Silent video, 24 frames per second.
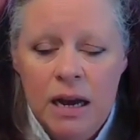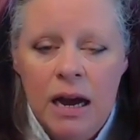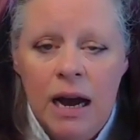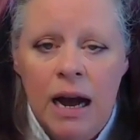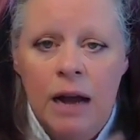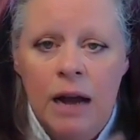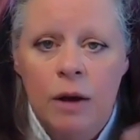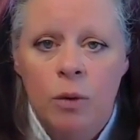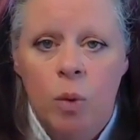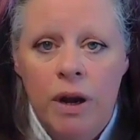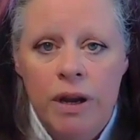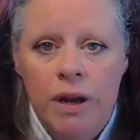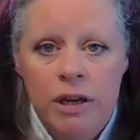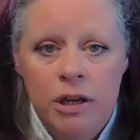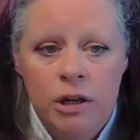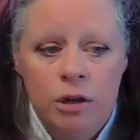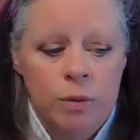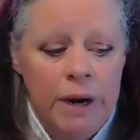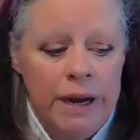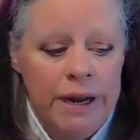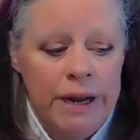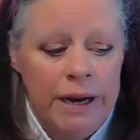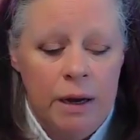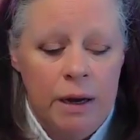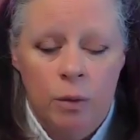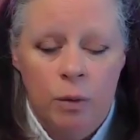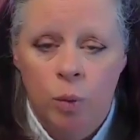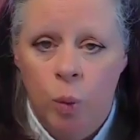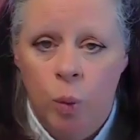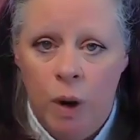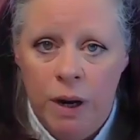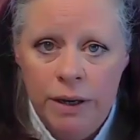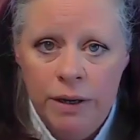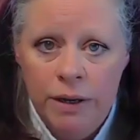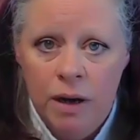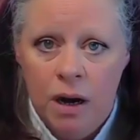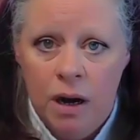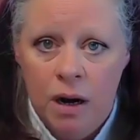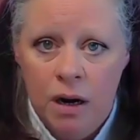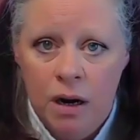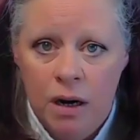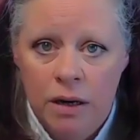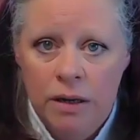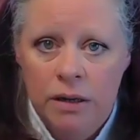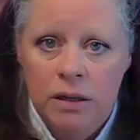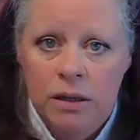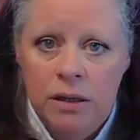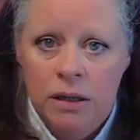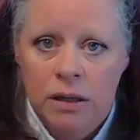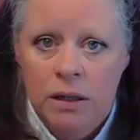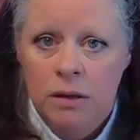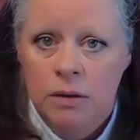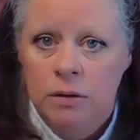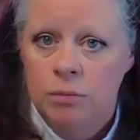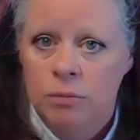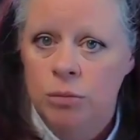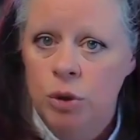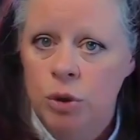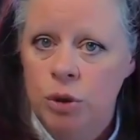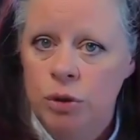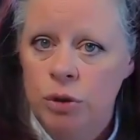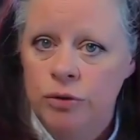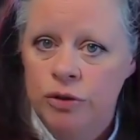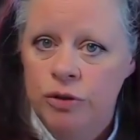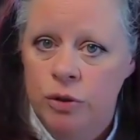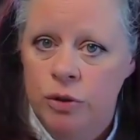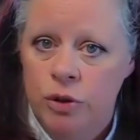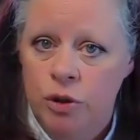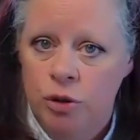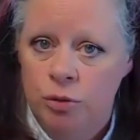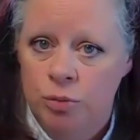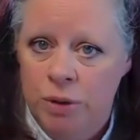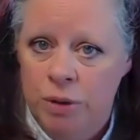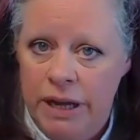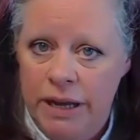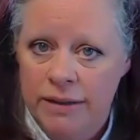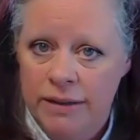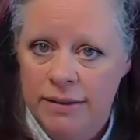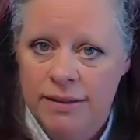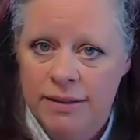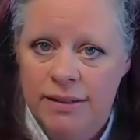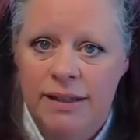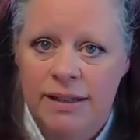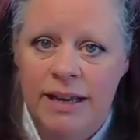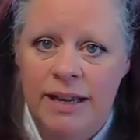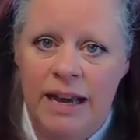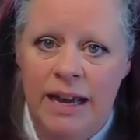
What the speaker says: I want you to write on one card, move to a new place.